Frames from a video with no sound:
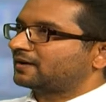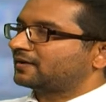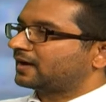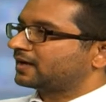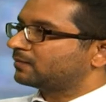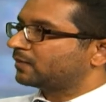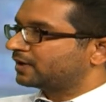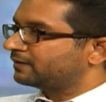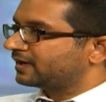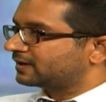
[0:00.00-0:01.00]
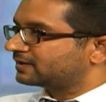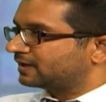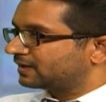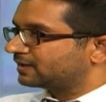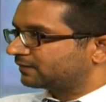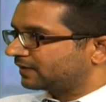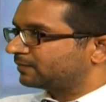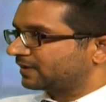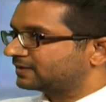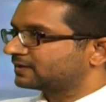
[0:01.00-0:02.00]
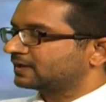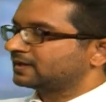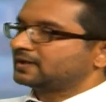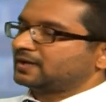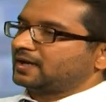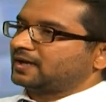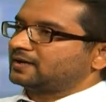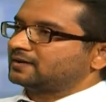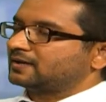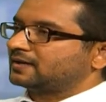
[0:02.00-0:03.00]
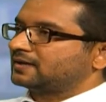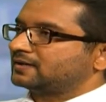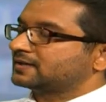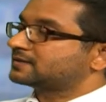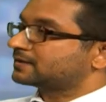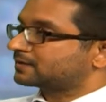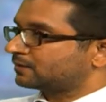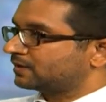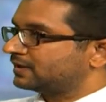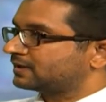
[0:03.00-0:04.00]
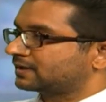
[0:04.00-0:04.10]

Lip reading: higher body weight than the females, and testosterone